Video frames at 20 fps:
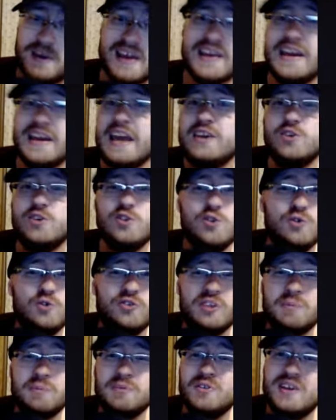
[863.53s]
And you knew
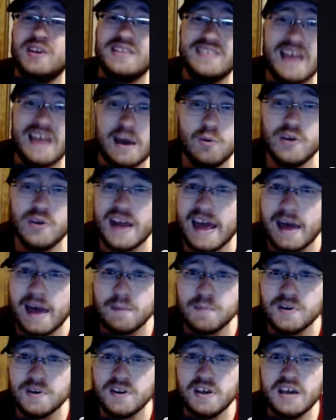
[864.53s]
something like that would
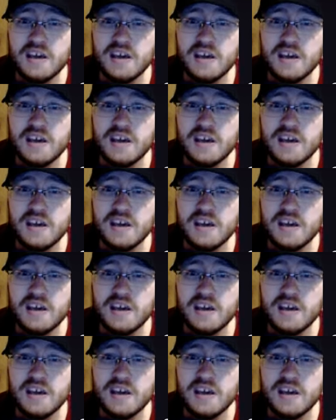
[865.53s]
happen.